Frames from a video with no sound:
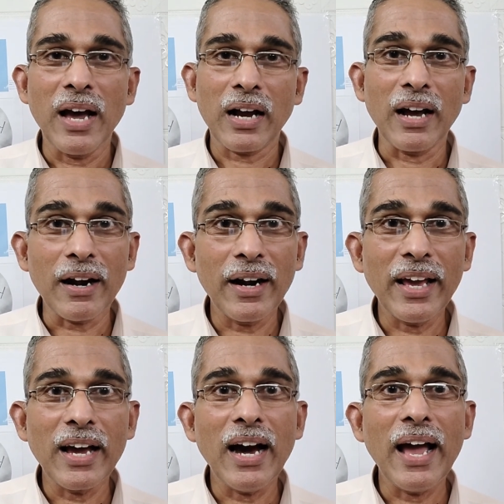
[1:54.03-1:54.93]

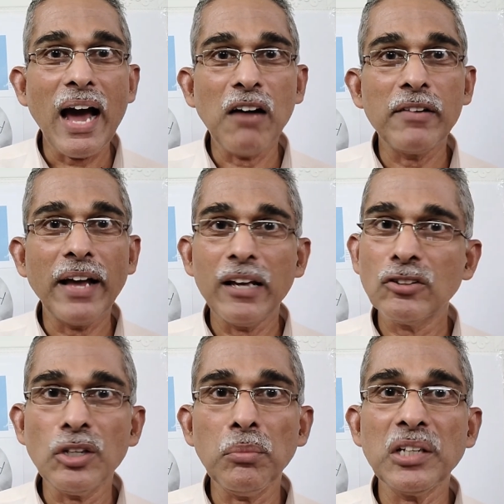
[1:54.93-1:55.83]
Currently, I have
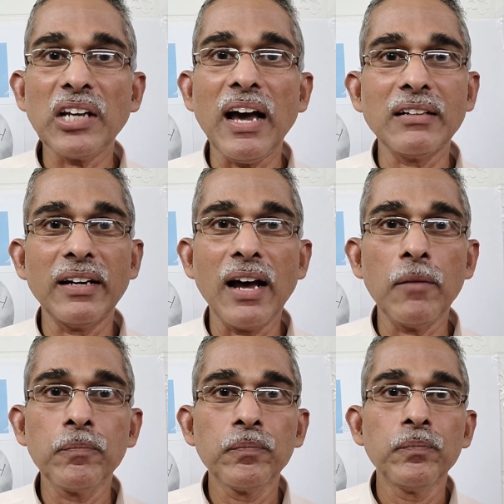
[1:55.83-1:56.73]
80 meter
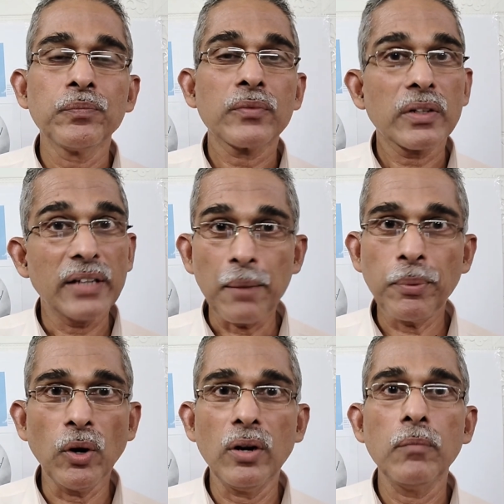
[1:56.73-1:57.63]
antenna,
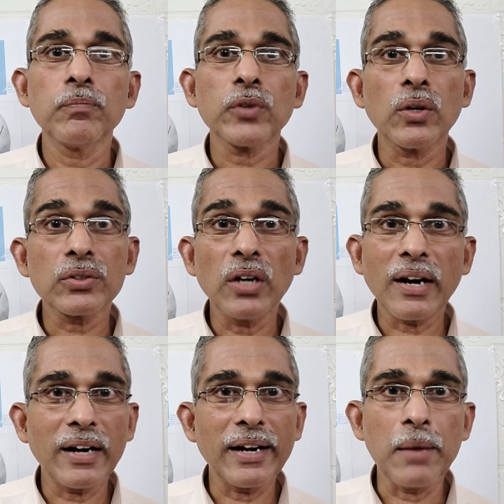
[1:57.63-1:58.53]
dipole,
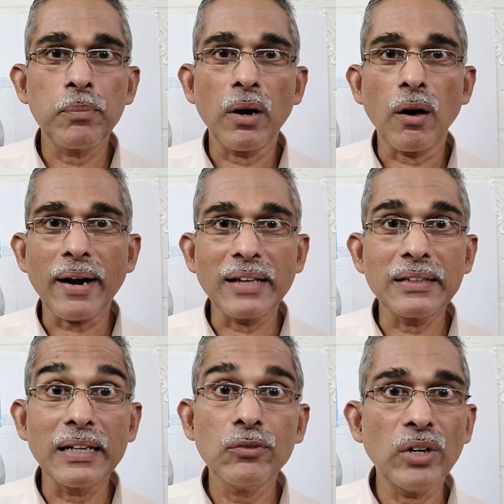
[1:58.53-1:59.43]
horizontal dipole, or rather
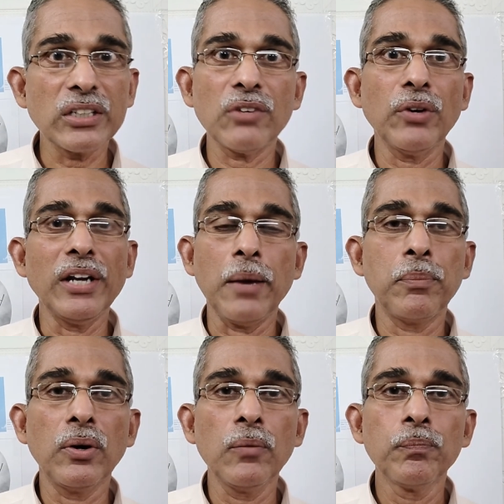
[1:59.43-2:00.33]
inverted V
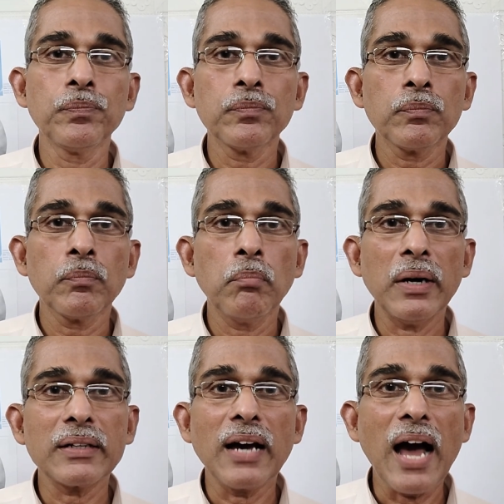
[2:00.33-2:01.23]
dipole,
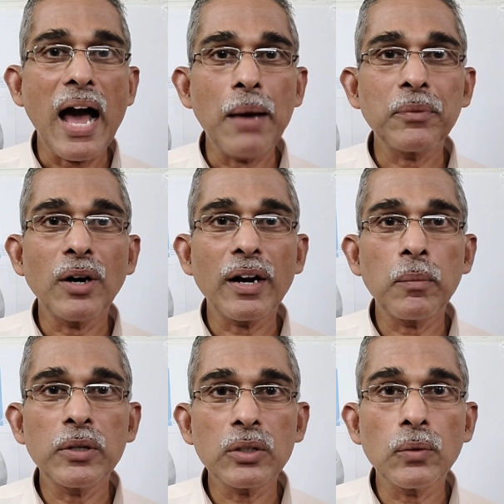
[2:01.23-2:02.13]
but I am not
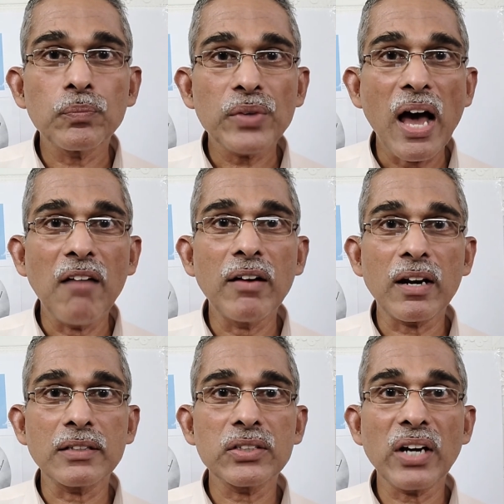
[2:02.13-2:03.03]
able to have a
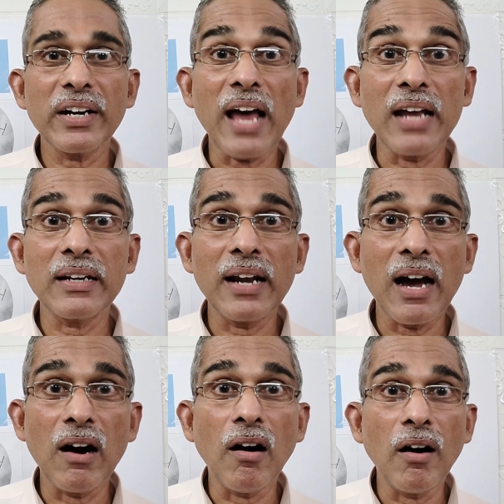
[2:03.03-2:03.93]
resonant
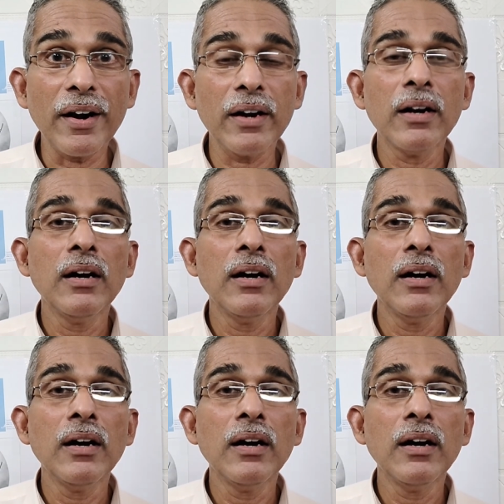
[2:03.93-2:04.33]
antenna on